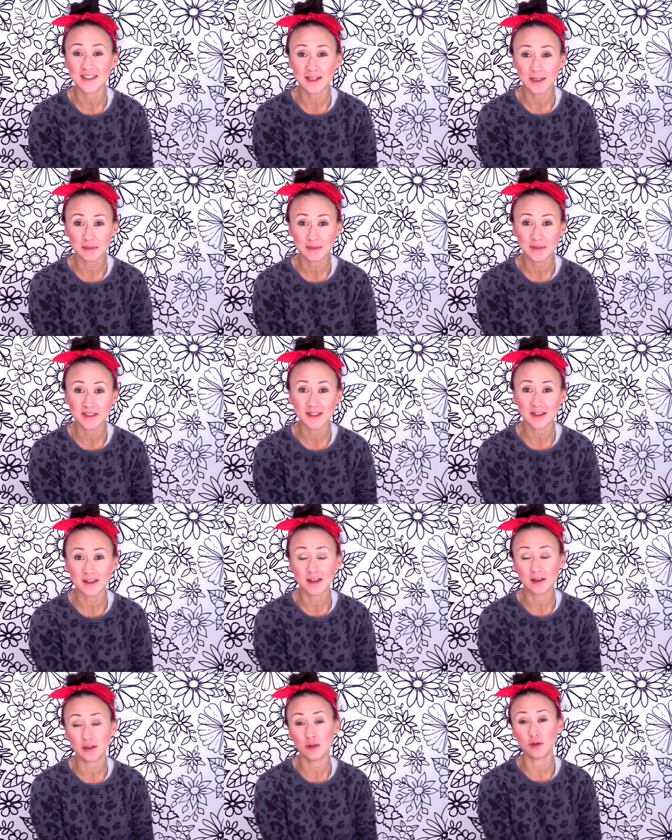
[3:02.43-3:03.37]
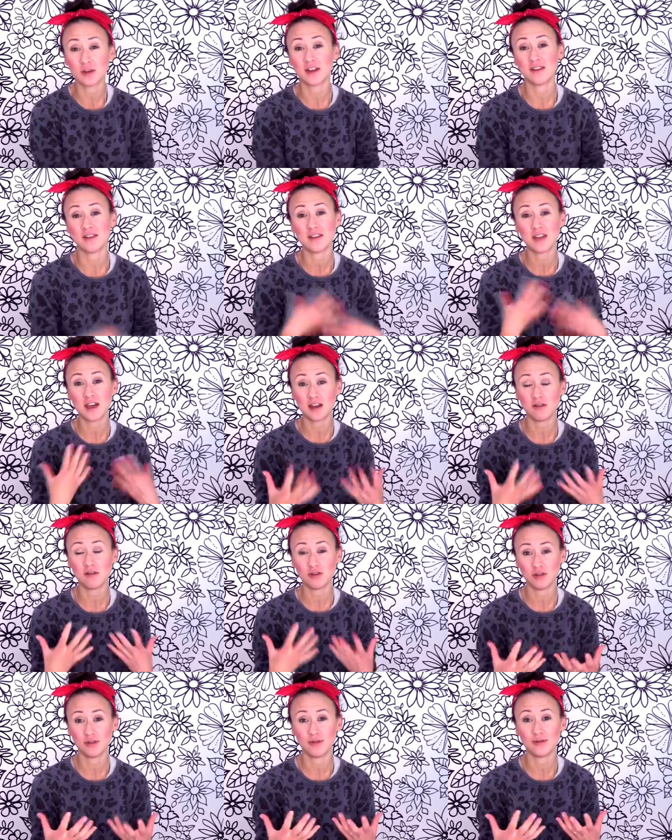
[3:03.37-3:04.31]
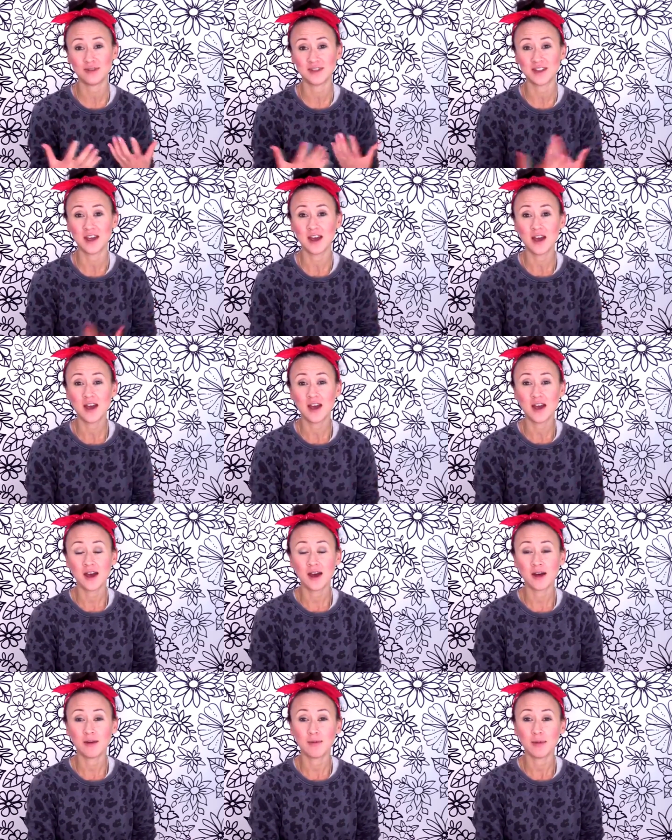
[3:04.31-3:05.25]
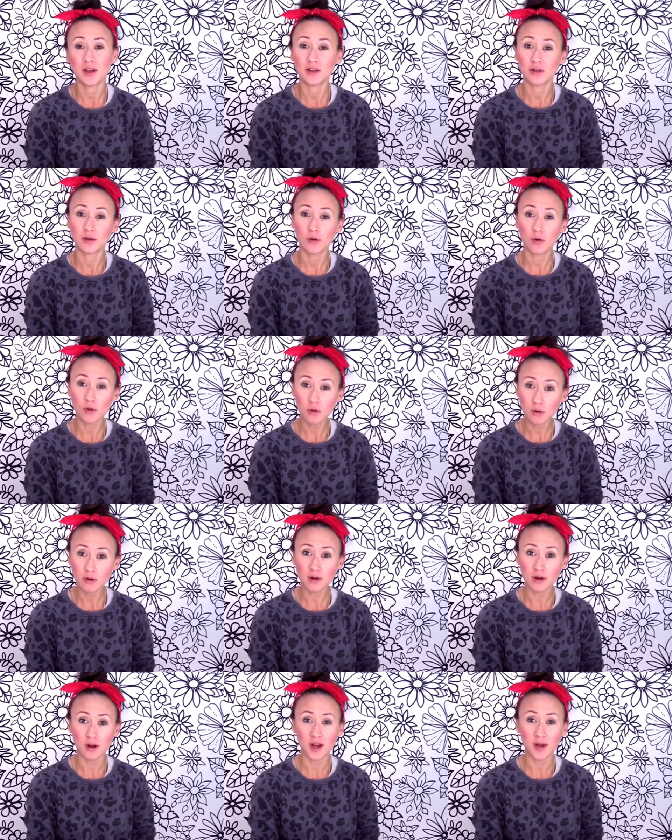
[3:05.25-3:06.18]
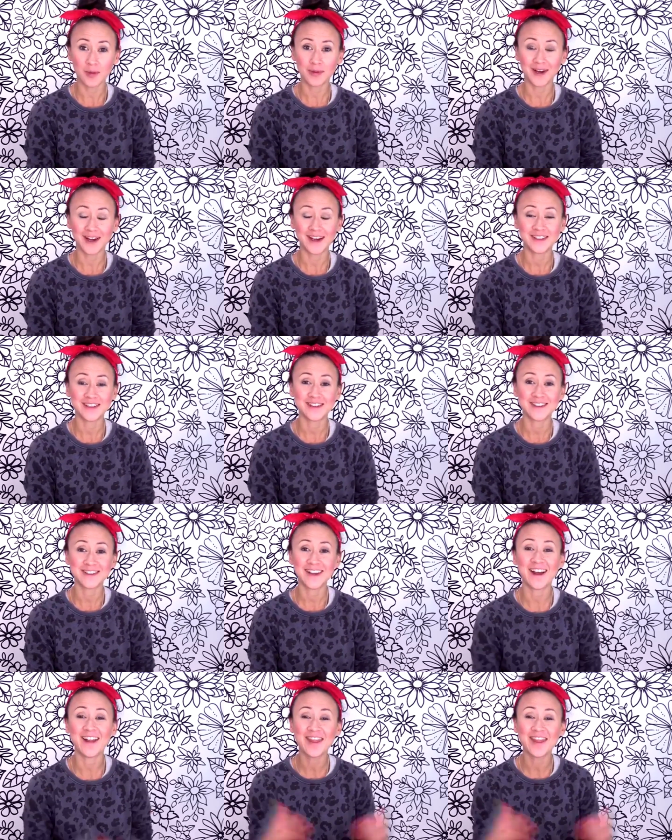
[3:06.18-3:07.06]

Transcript: and tips that, that you can then use um, in your own art practice.